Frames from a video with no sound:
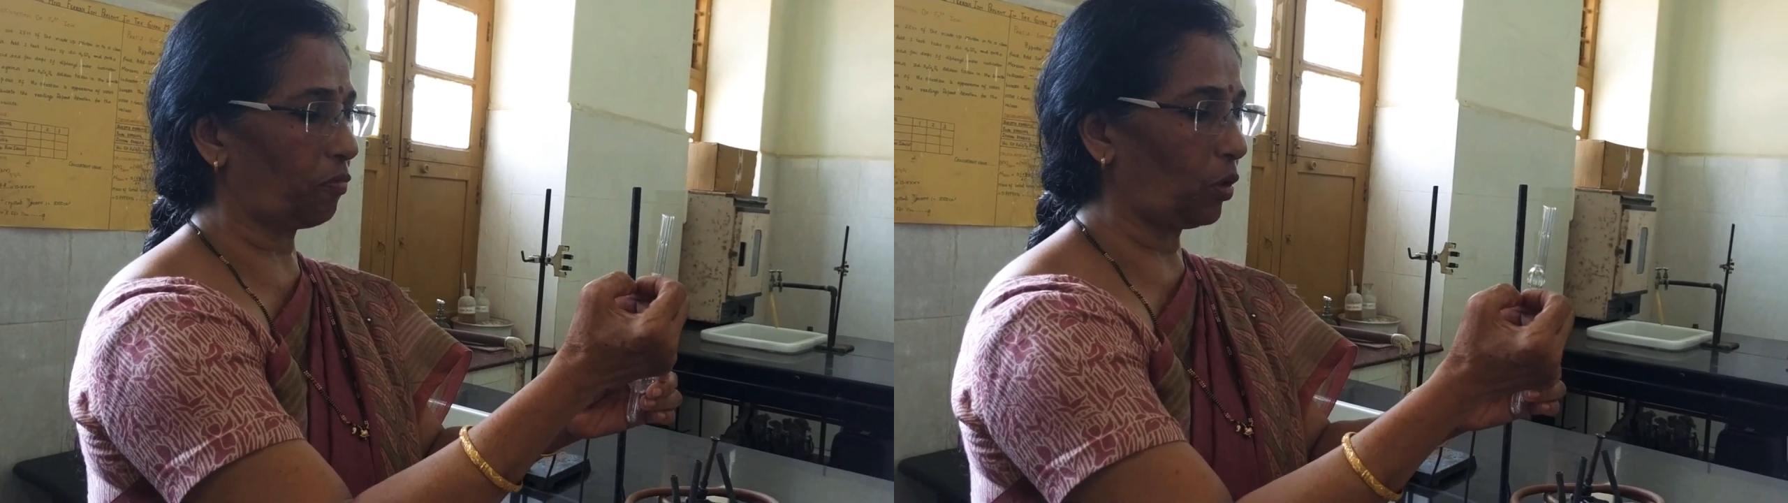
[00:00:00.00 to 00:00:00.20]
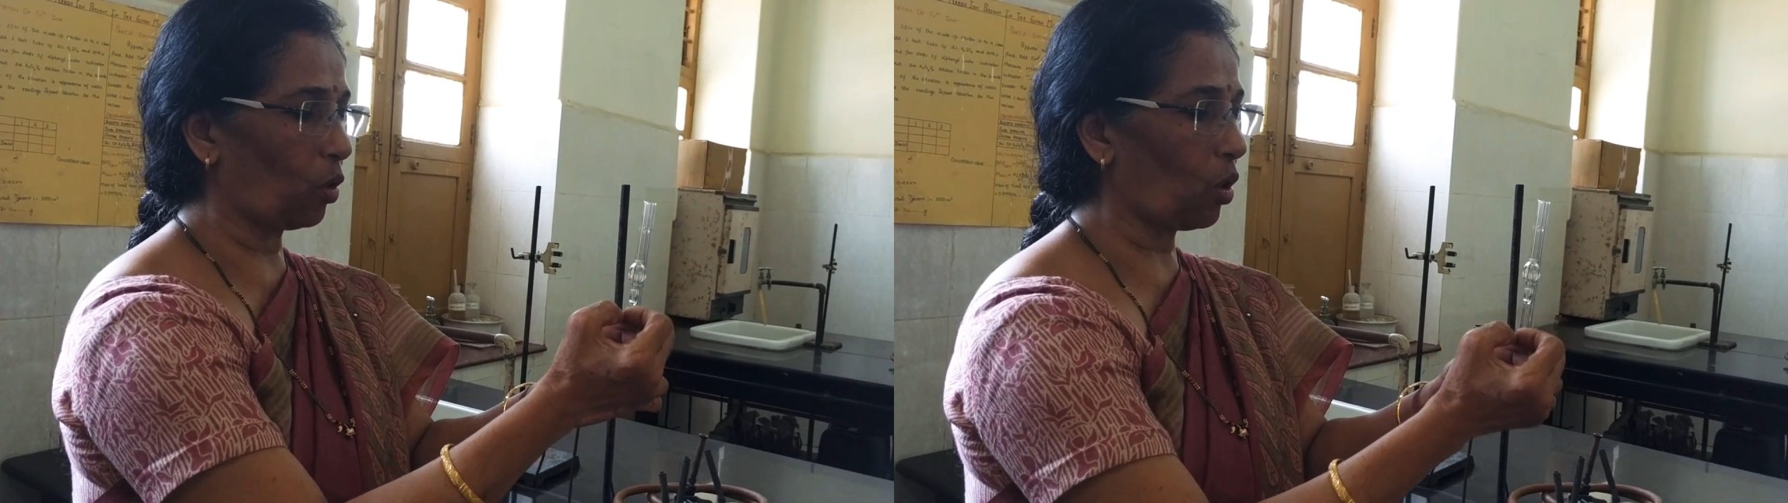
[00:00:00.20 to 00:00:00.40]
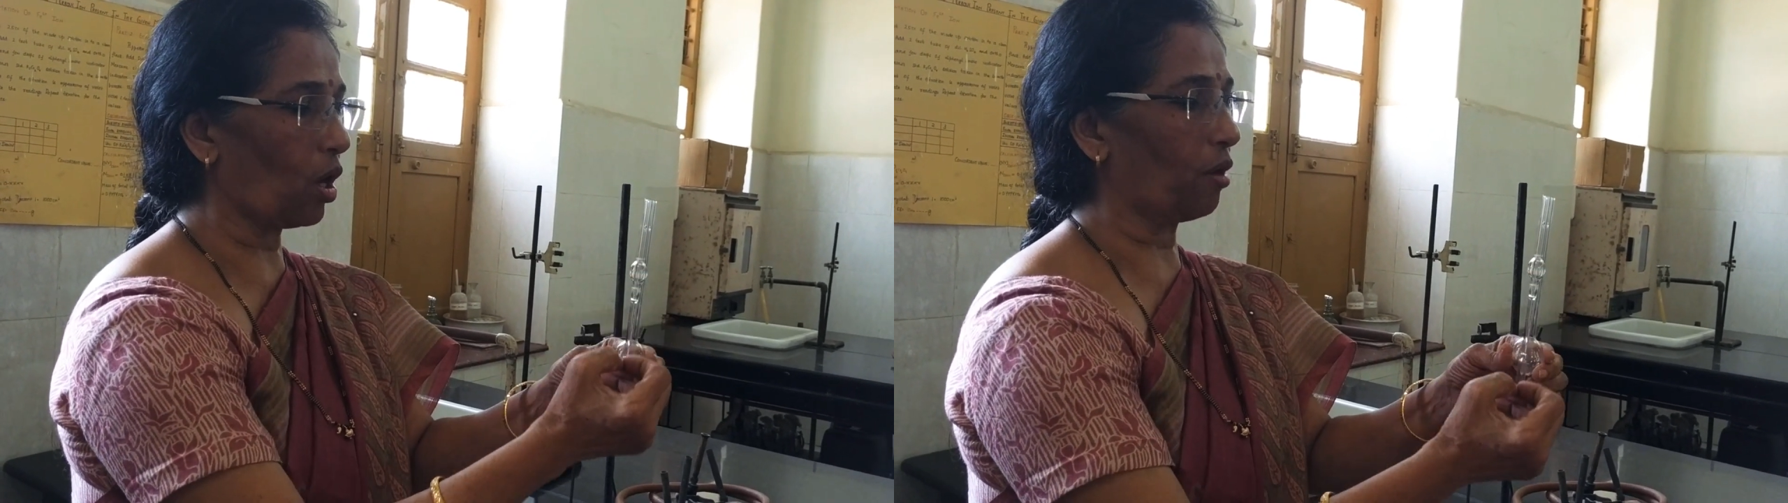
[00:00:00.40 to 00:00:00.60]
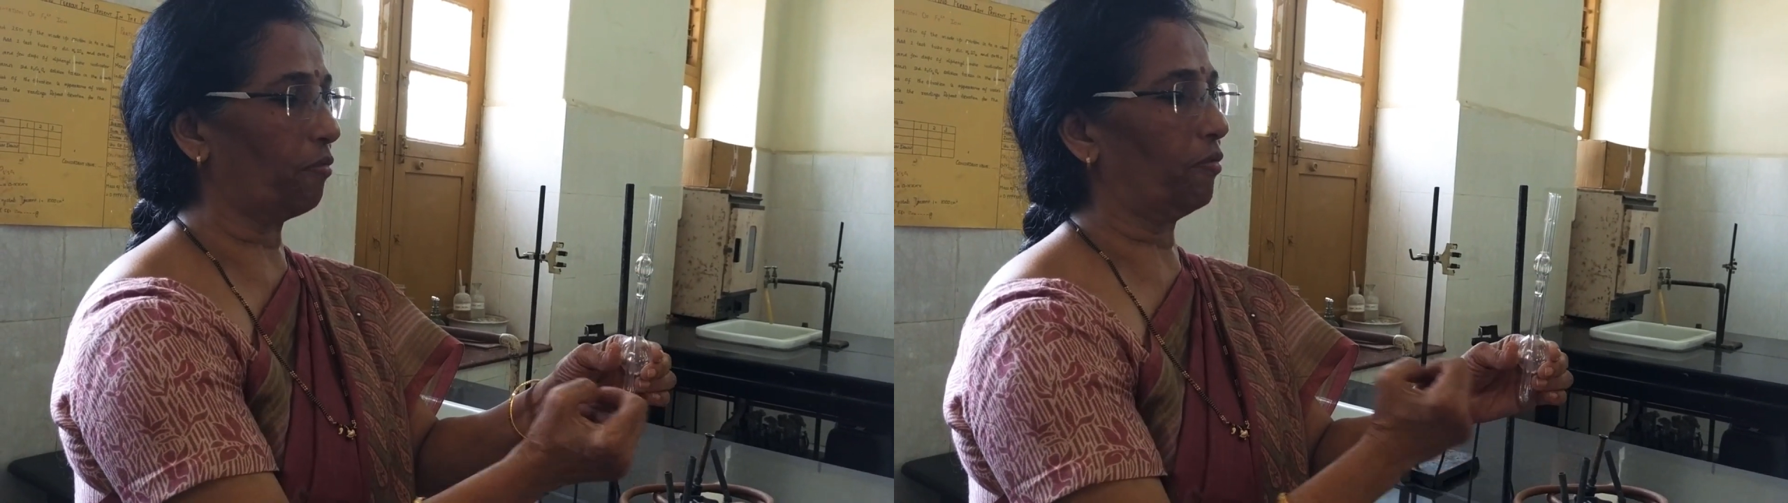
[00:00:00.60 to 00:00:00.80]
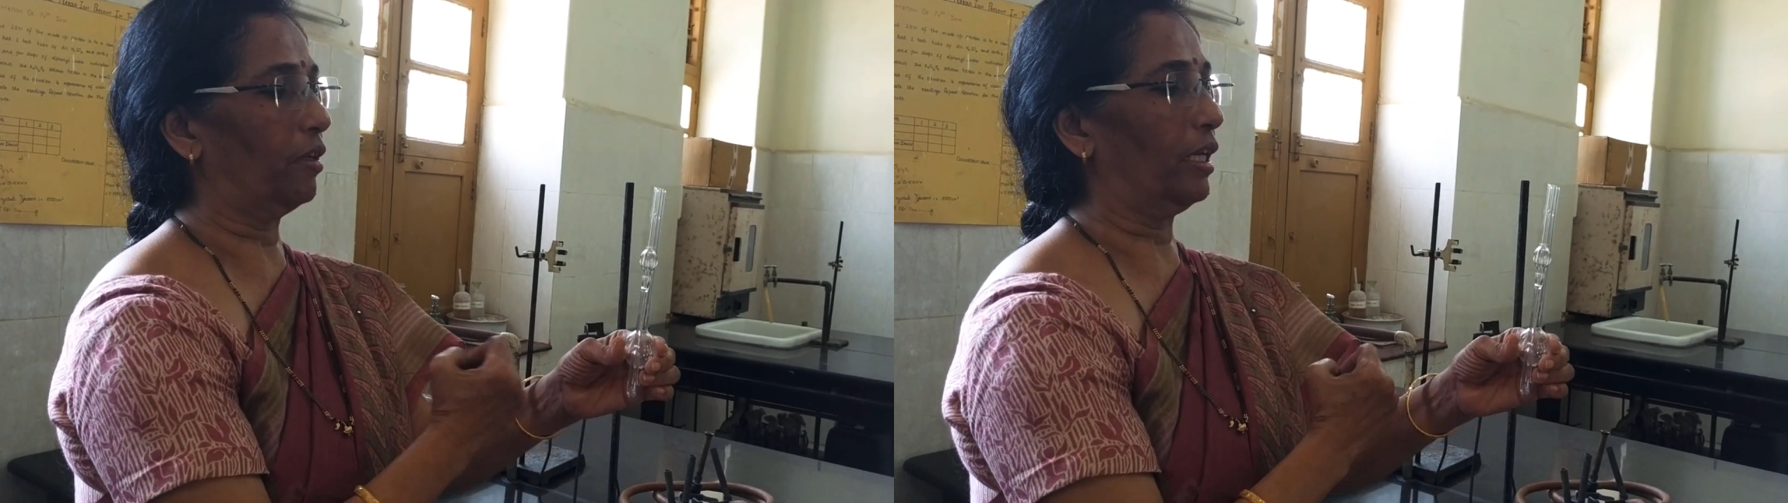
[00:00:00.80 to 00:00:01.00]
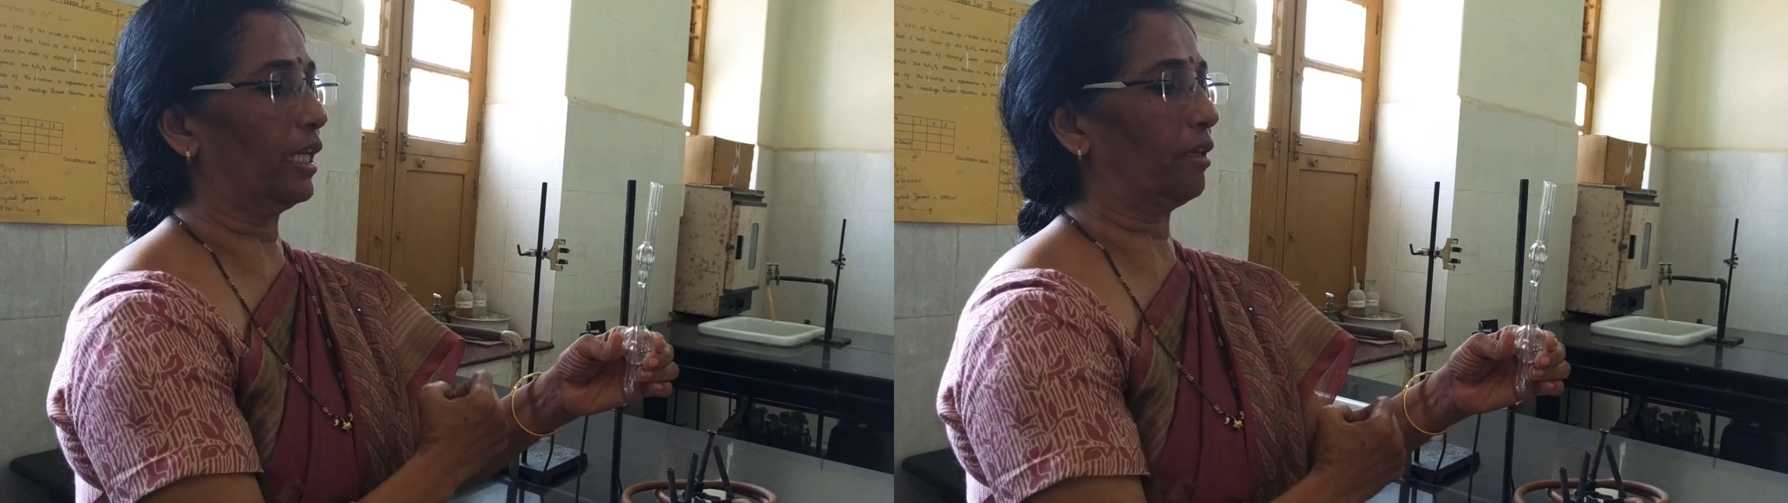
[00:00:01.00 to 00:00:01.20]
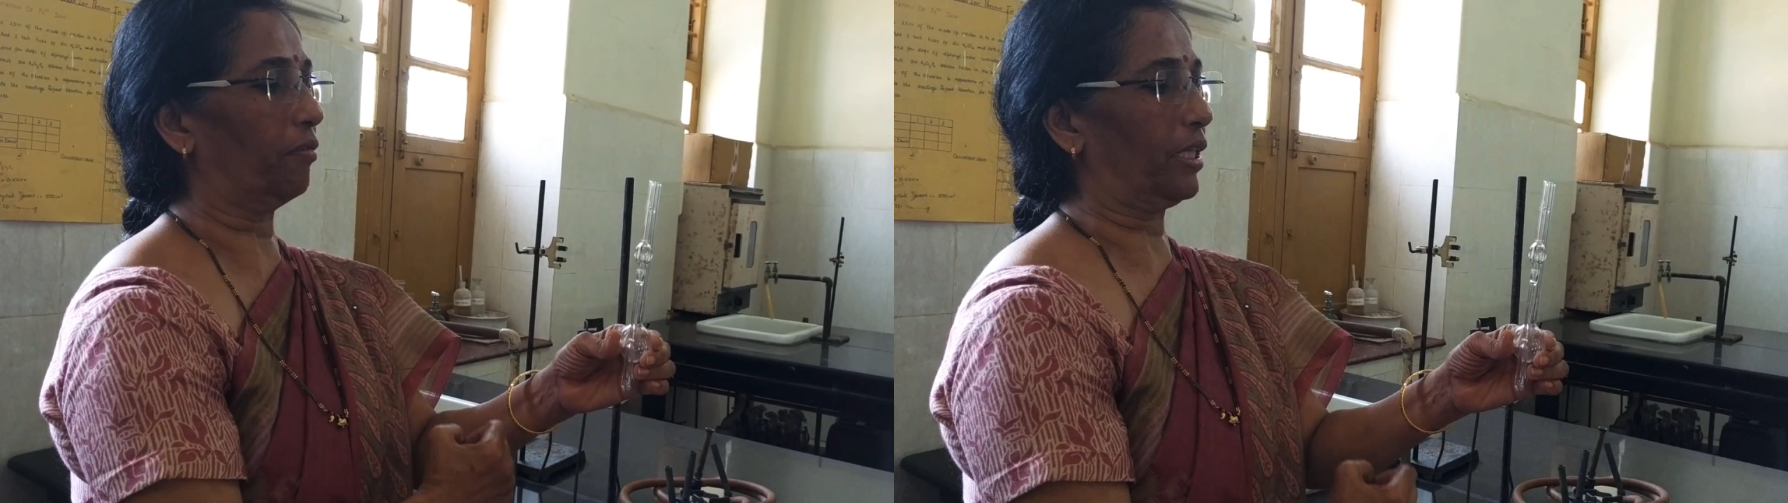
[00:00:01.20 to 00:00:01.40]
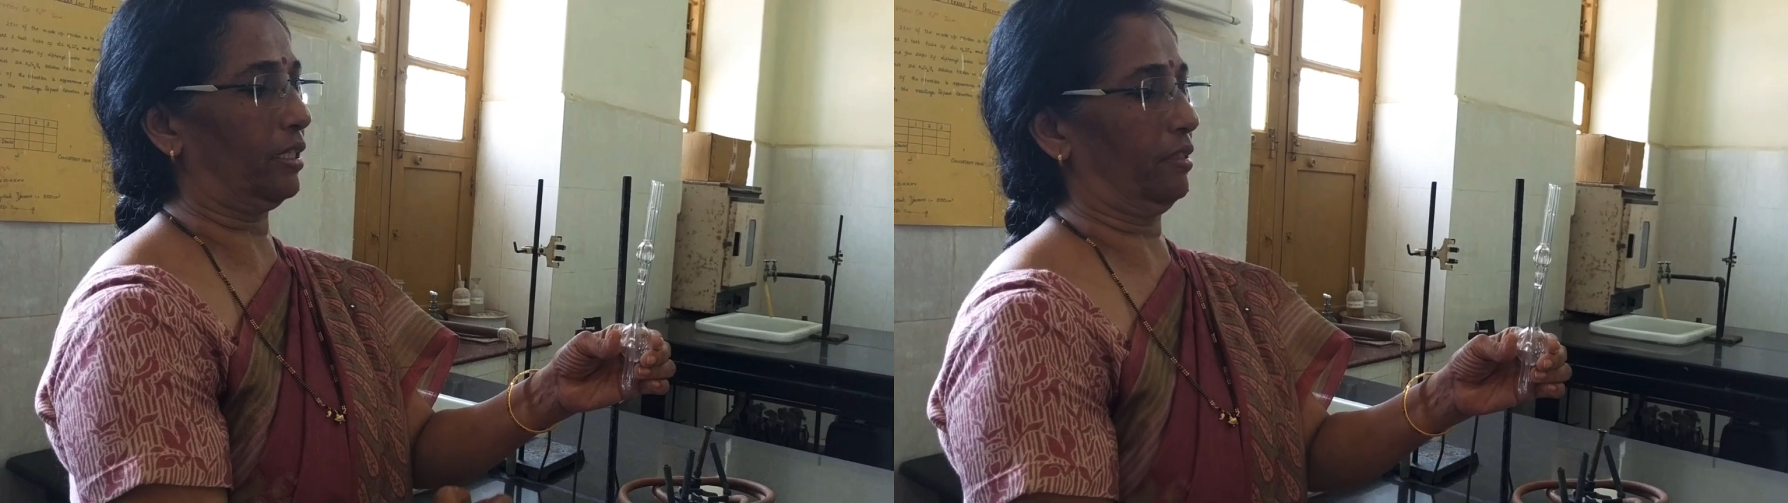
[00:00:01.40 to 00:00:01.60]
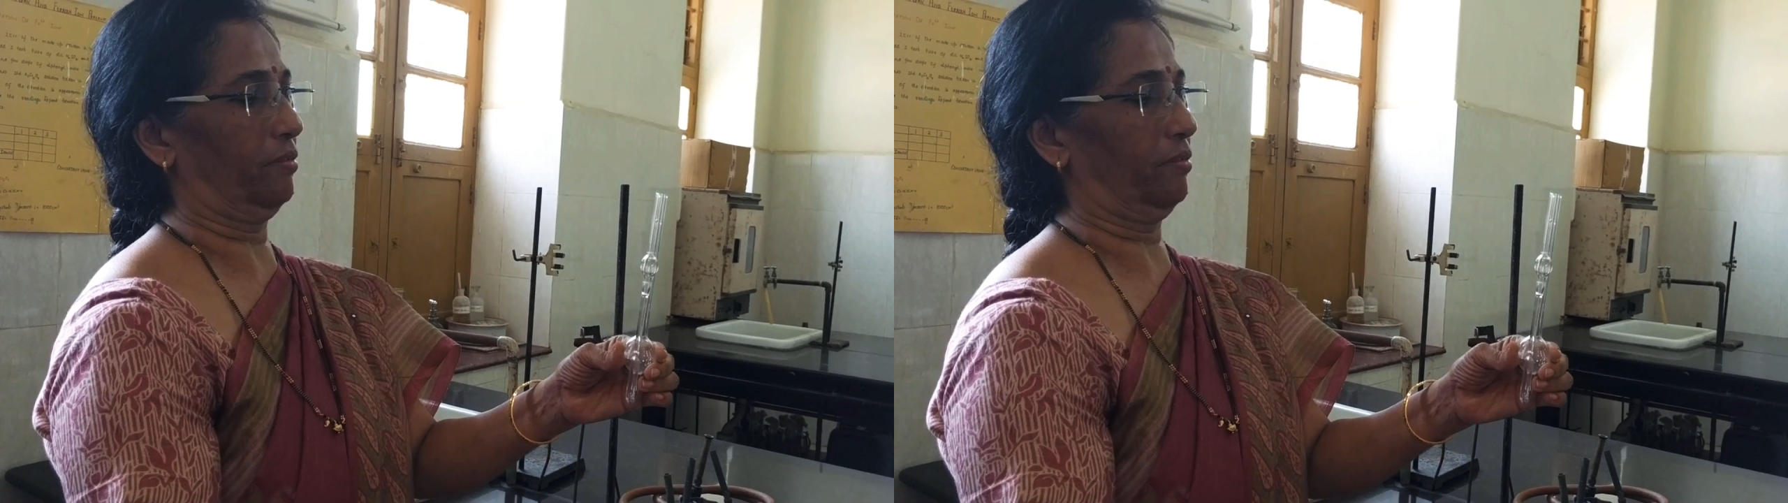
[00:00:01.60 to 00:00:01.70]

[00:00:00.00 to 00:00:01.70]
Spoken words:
flow of liquid.